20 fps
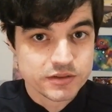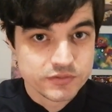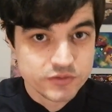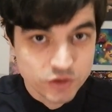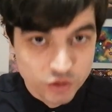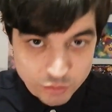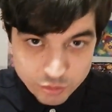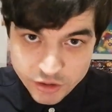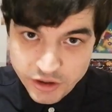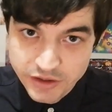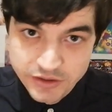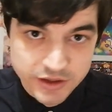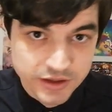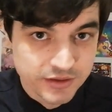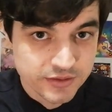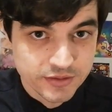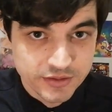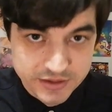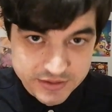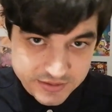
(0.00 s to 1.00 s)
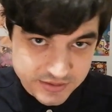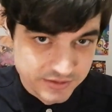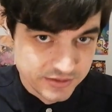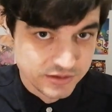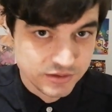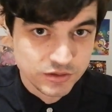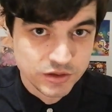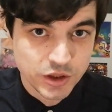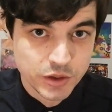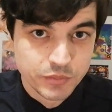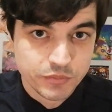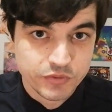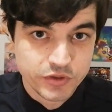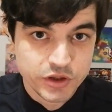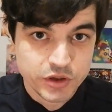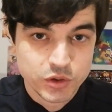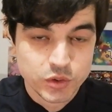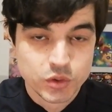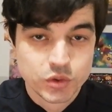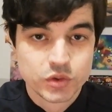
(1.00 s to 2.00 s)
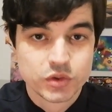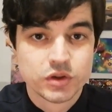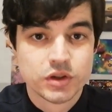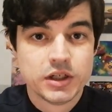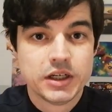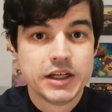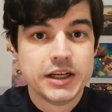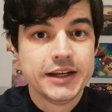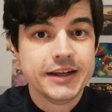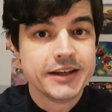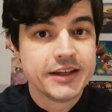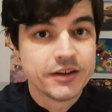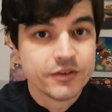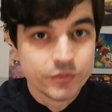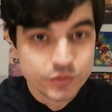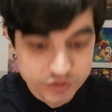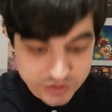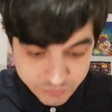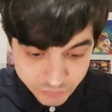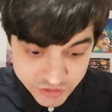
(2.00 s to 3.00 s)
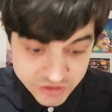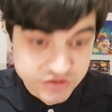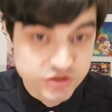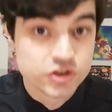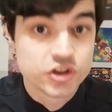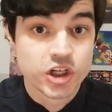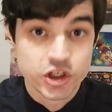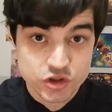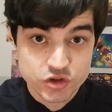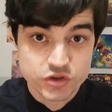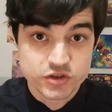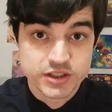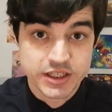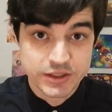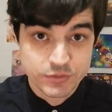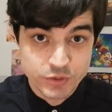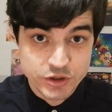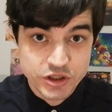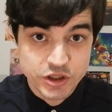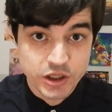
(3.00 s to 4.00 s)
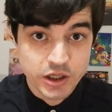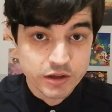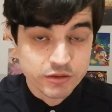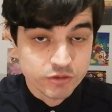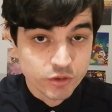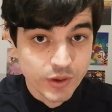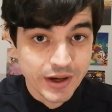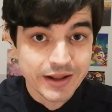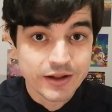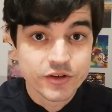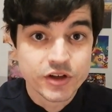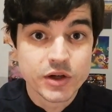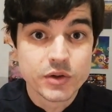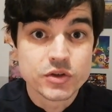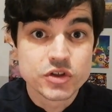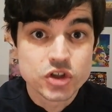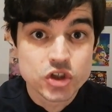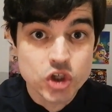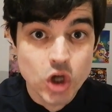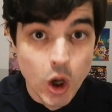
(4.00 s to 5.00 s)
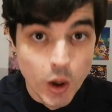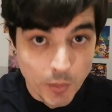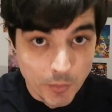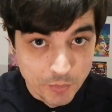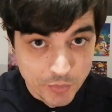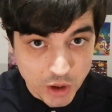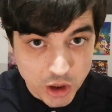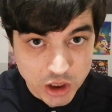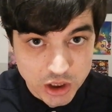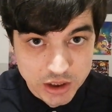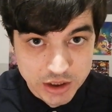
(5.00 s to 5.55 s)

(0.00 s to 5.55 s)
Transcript: If you're breathing, there's still hope for you. Winston Churchill said, when you're going through hell, don't stop.